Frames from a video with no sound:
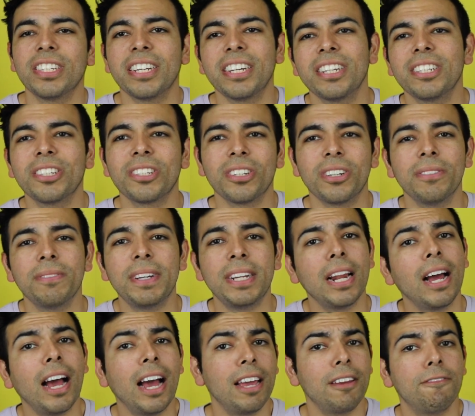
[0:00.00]
like serving
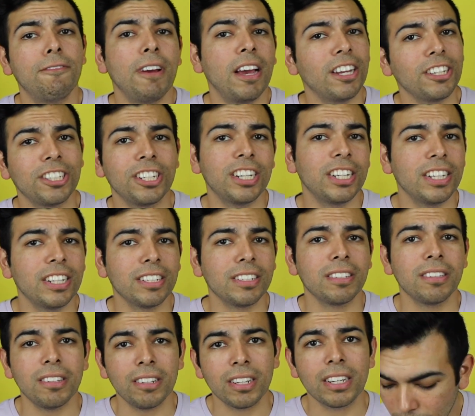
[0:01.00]
high fashion in
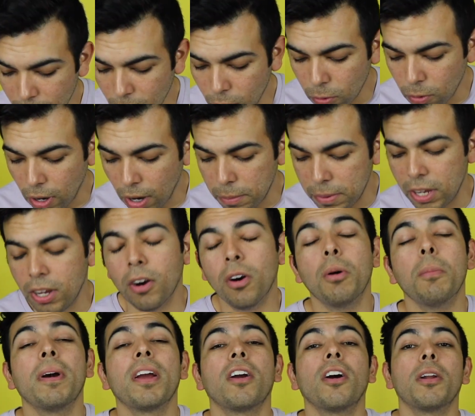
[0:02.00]
this look. Margot Robbie, oh
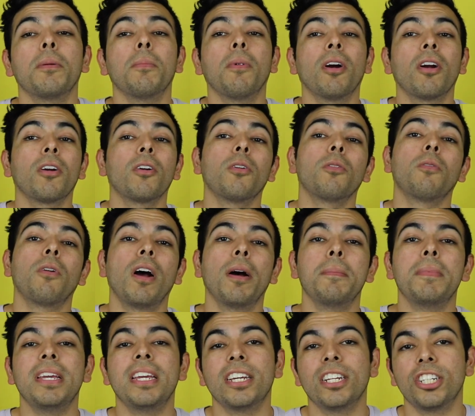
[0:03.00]
my god, Margot
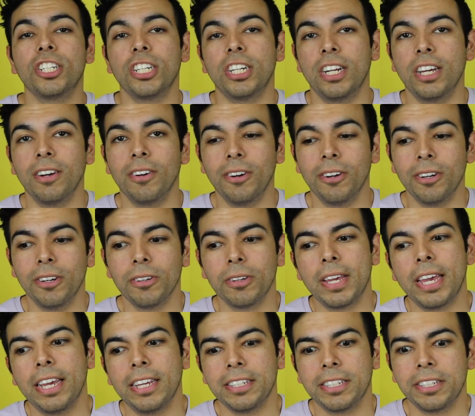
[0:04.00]
Robbie and Chanel.
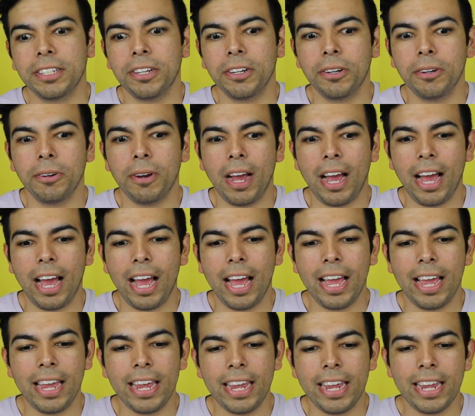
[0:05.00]
Okay, so
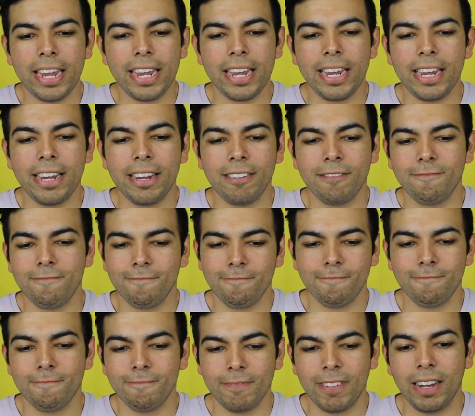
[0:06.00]
I
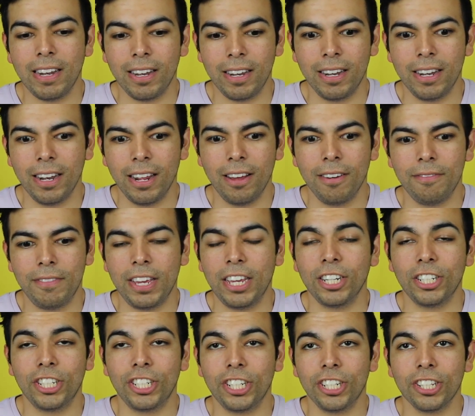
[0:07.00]
love
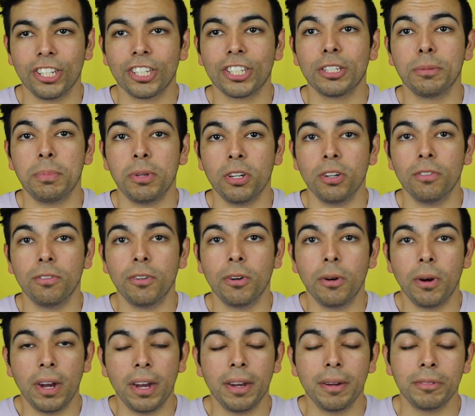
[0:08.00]
it. She looks
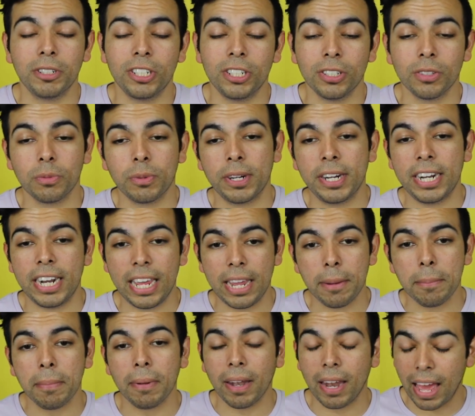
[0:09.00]
beautiful. She's wearing a
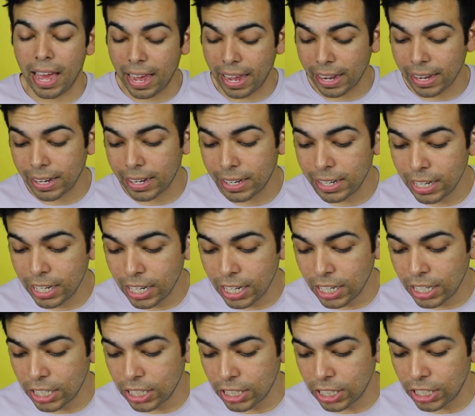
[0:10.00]
black
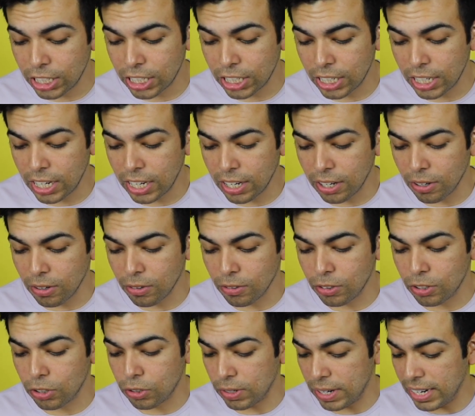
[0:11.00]
Chanel
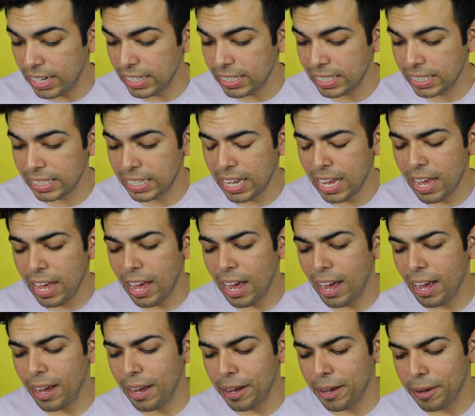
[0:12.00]
dress.
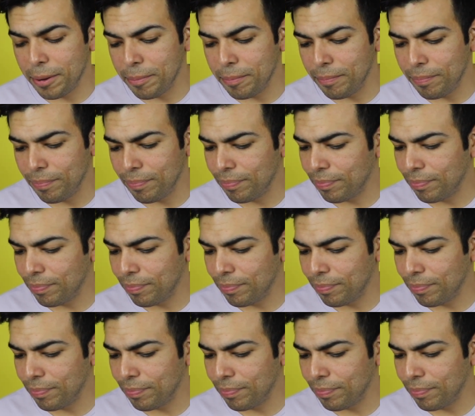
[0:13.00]
I